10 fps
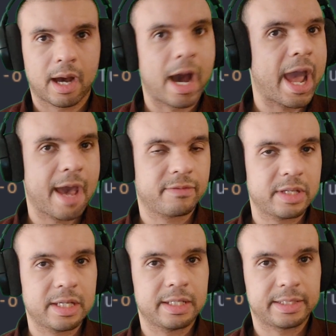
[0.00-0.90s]
I have
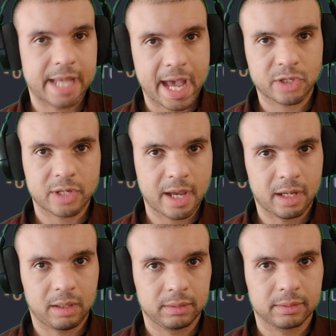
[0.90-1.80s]
the dash
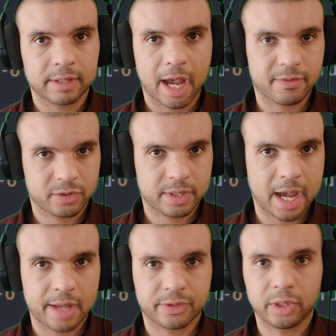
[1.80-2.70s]
L after
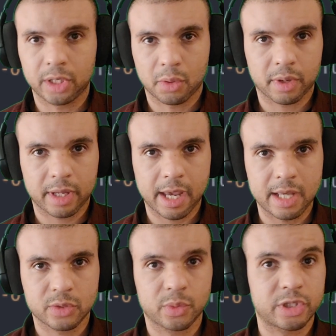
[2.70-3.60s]
that, the
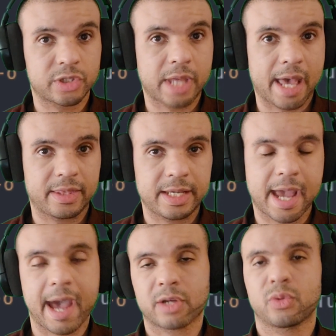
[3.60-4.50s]
lowercase, which is the
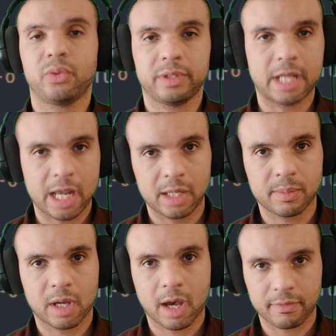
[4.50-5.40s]
actual
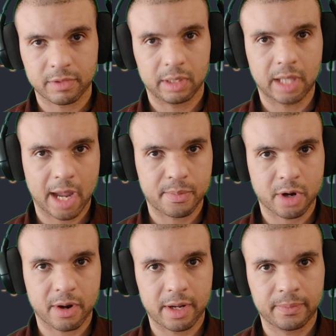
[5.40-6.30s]
name of the
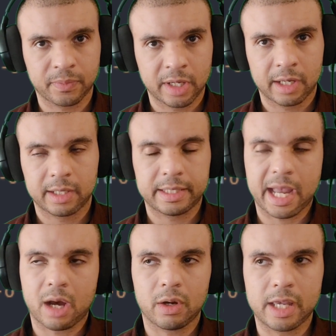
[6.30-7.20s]
library.
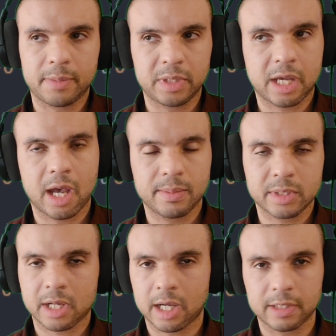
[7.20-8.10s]
Now, it
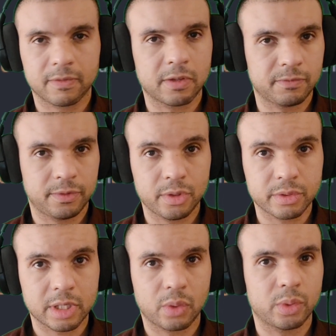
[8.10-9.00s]
becomes kind of
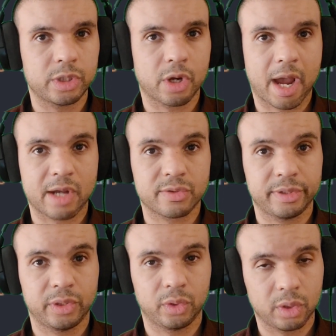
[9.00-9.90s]
confusing when you're
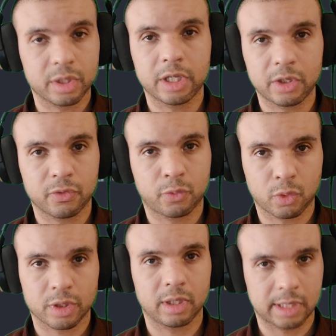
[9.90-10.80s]
actually looking
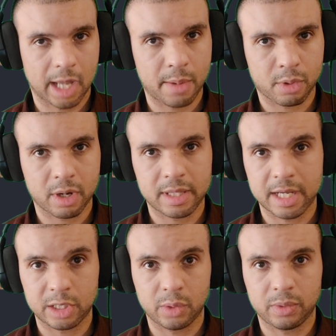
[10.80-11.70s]
for the library
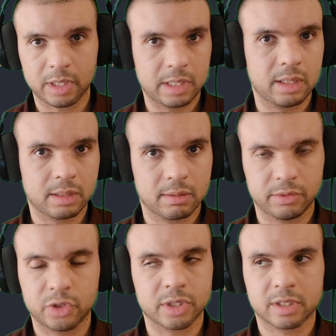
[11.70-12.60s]
that you need
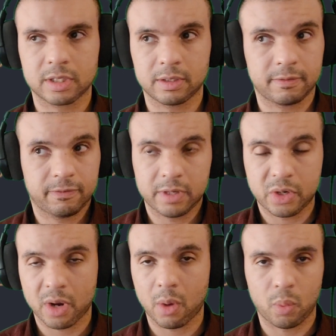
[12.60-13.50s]
just to
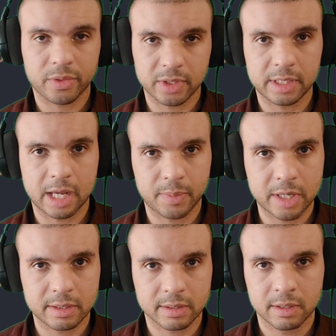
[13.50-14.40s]
figure out what the name
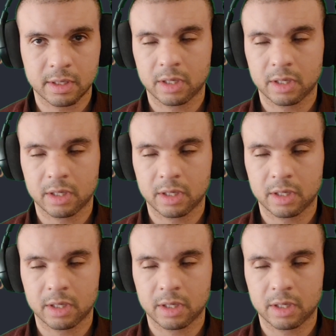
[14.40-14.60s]
is.